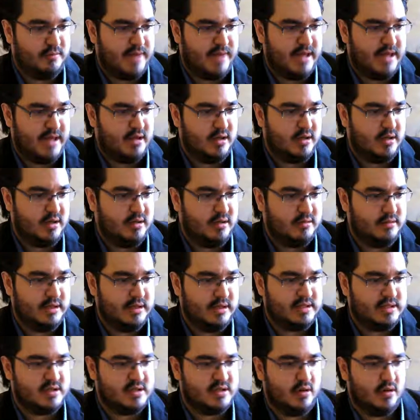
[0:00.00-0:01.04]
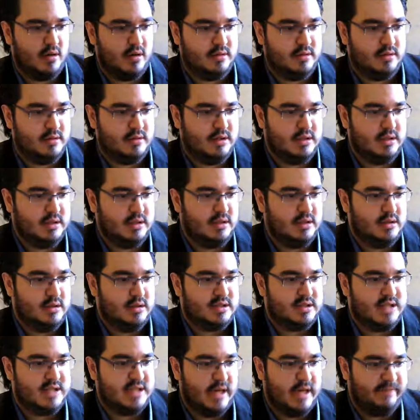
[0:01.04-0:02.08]
Baylor, and so on,
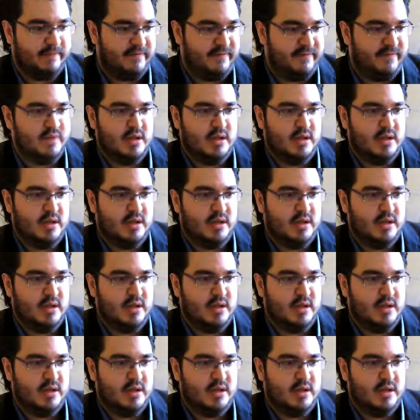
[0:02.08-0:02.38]
Schnapp.